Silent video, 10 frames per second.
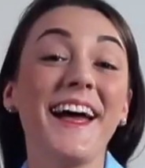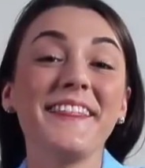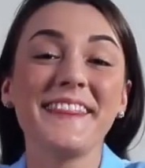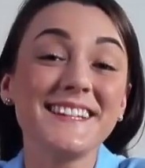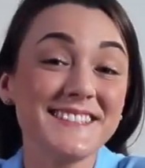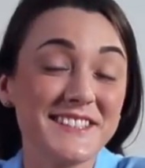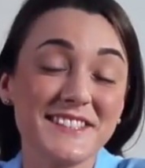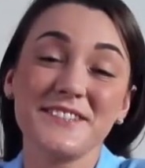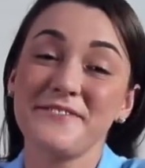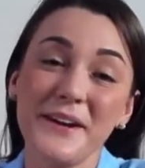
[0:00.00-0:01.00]
These are
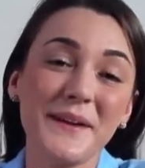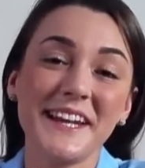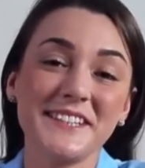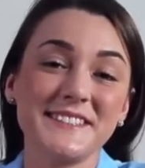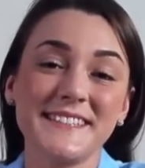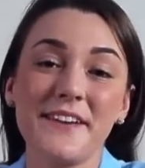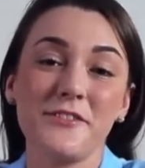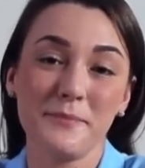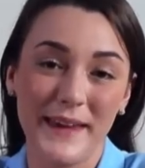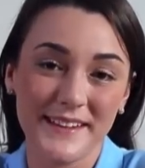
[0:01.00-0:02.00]
just a few energy
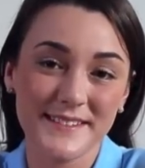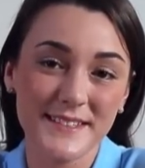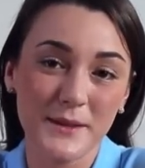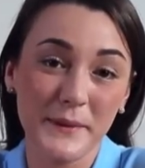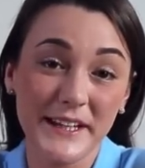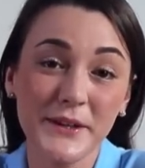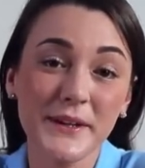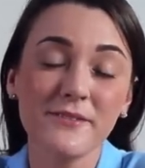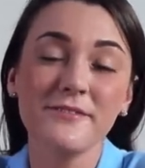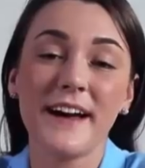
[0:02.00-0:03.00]
saving myths, but
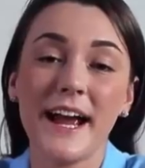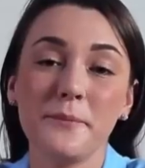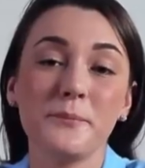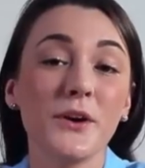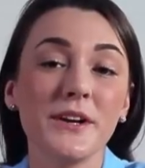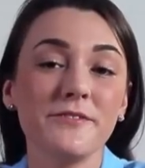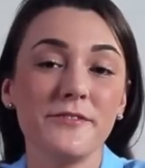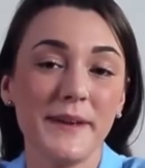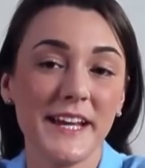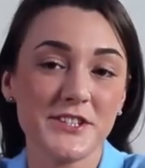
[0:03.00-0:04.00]
you can find more
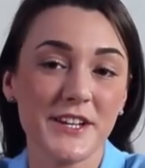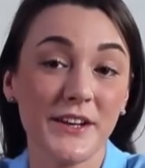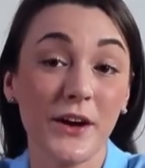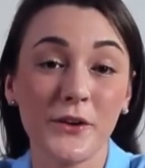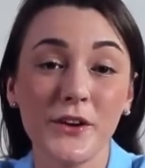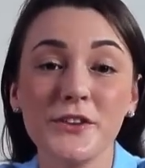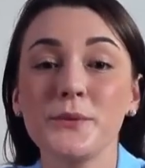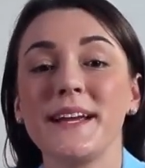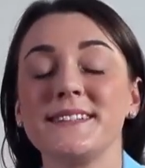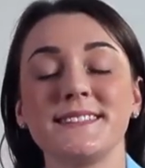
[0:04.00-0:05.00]
information on other
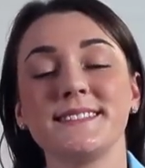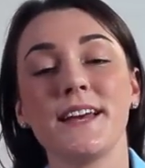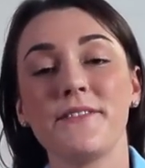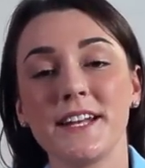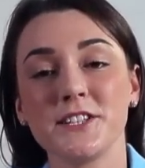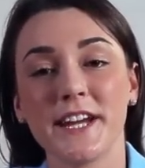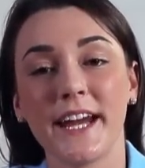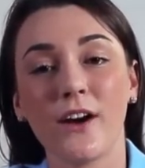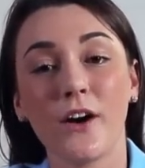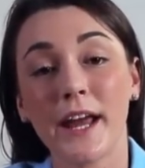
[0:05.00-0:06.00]
ways to save
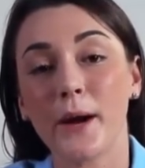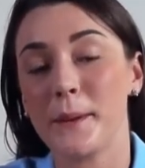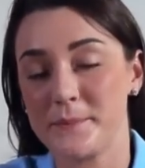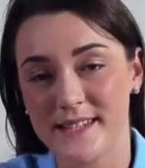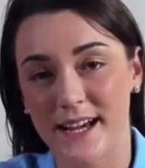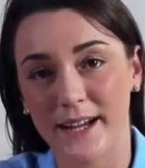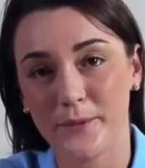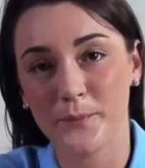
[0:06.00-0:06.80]
energy on our website,